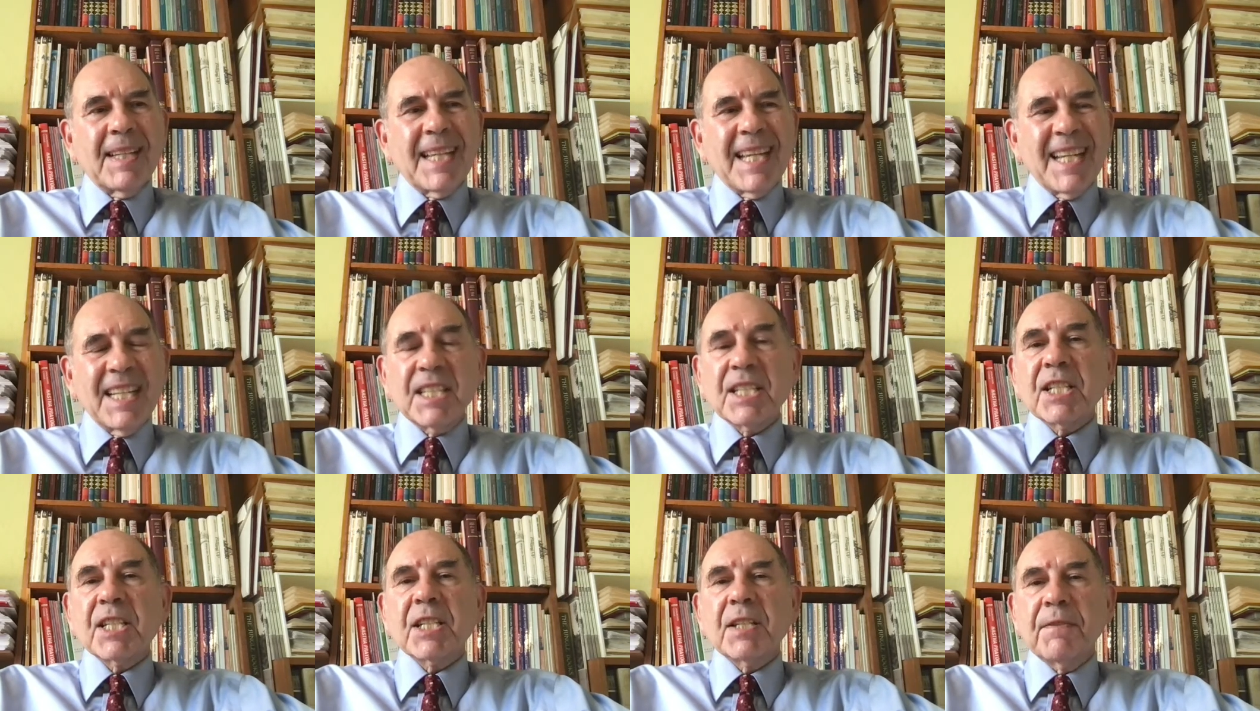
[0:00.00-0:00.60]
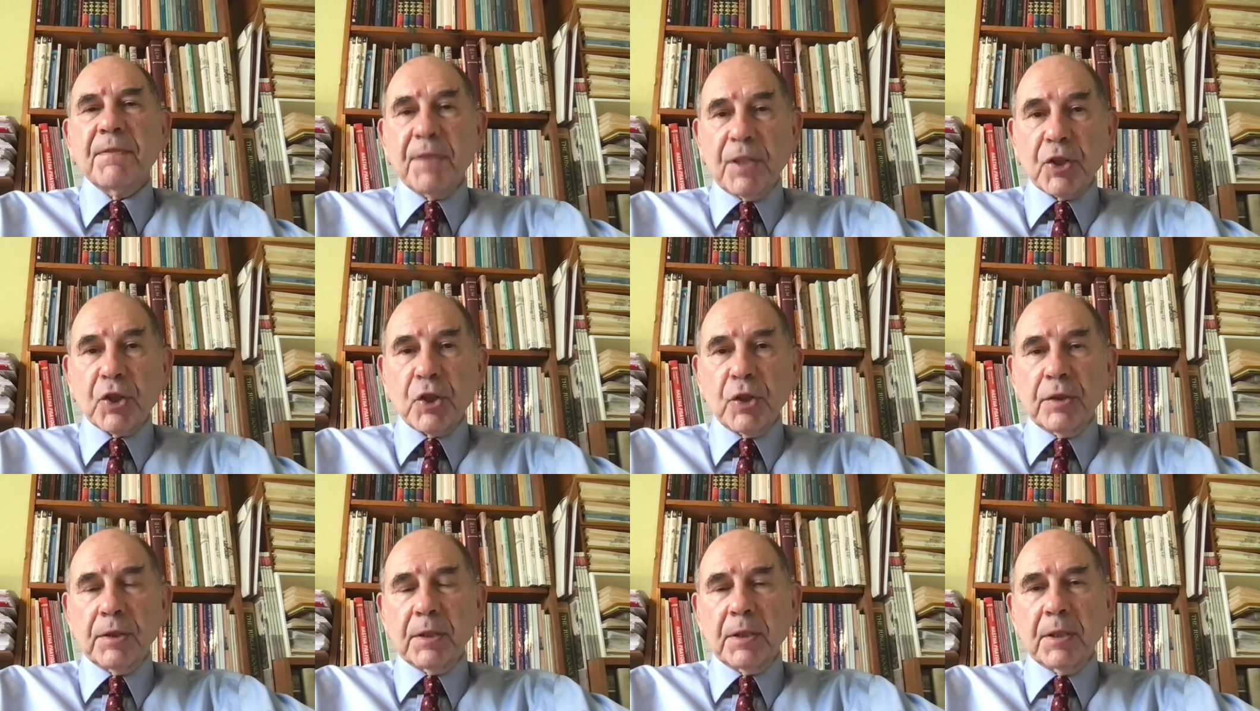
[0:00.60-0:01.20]
is
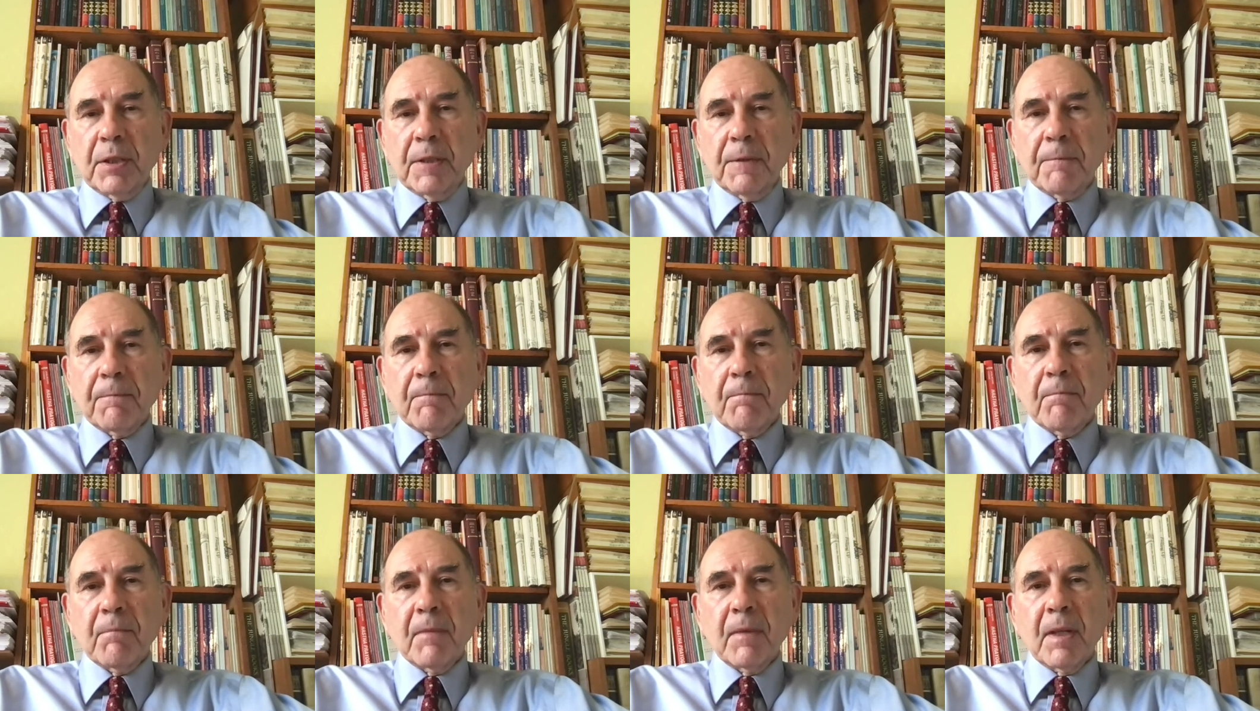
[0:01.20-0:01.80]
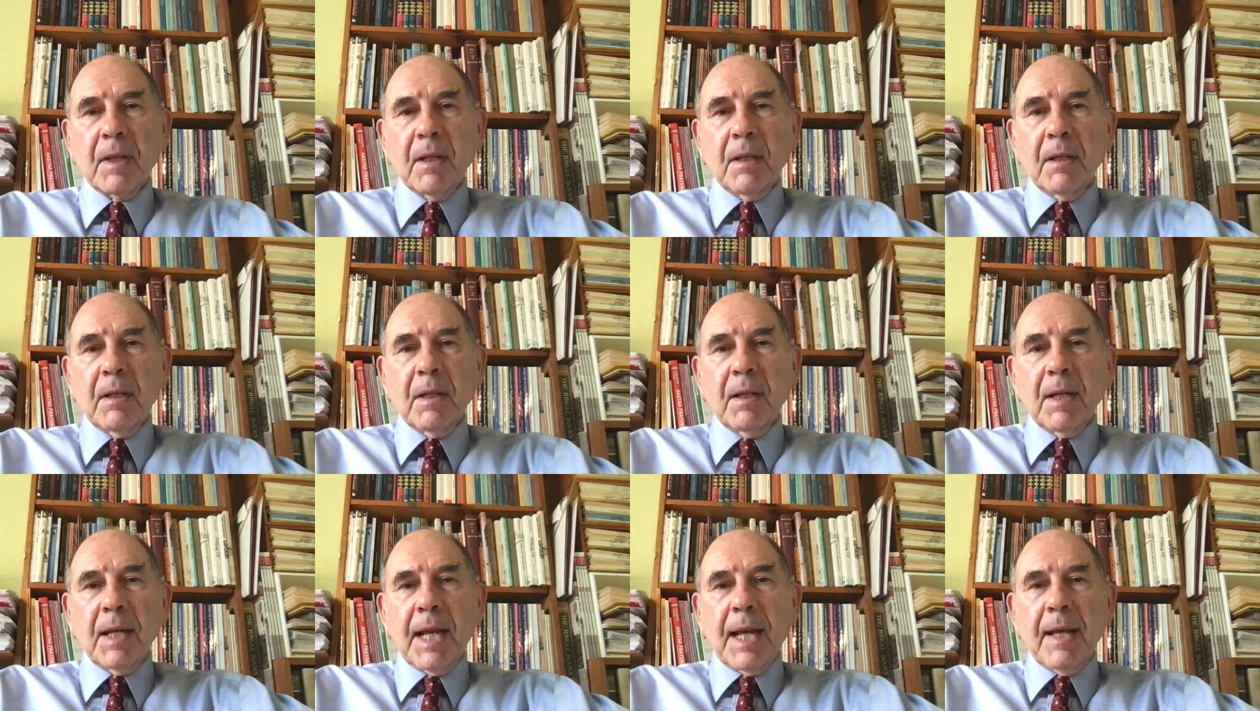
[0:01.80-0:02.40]
sufficient
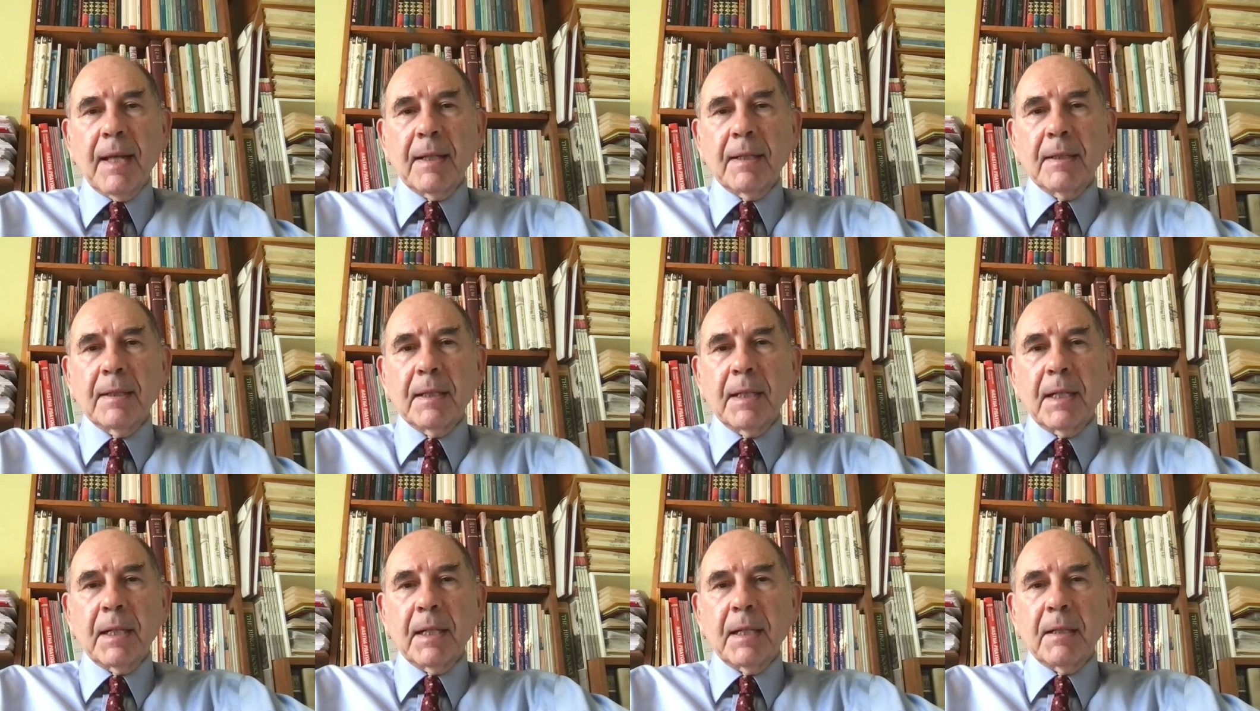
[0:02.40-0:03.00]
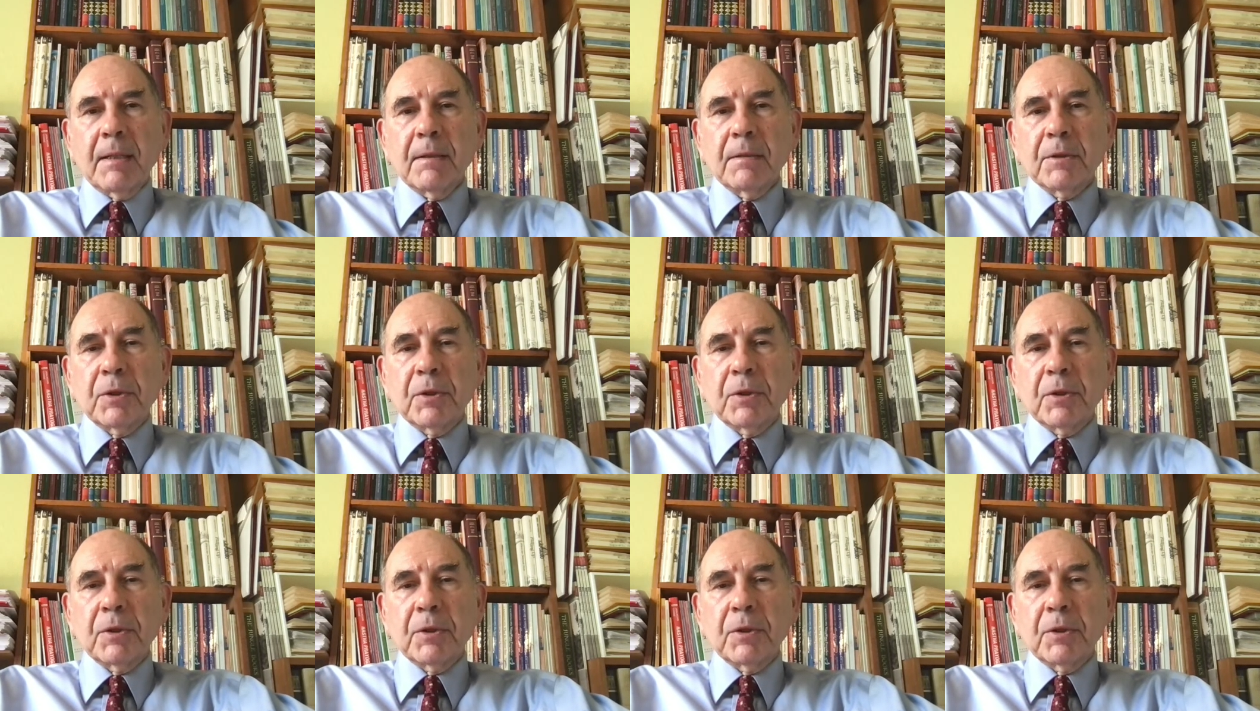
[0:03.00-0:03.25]
and uh,